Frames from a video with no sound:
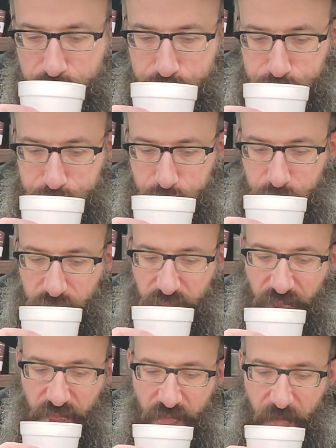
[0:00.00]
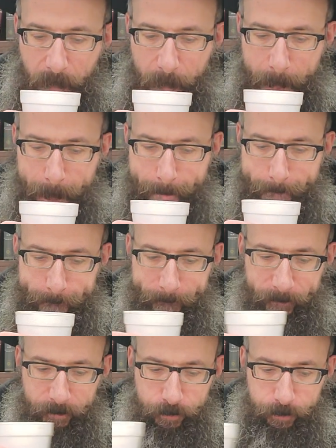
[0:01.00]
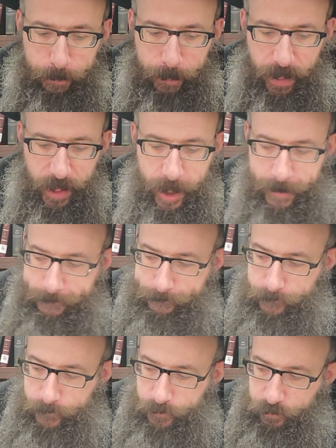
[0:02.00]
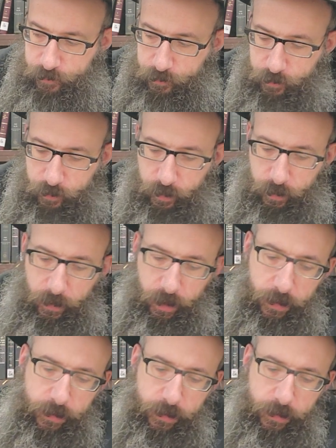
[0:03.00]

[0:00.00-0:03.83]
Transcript: It's not able to extricate itself, or that it doesn't have the capacity to leave? I don't get it.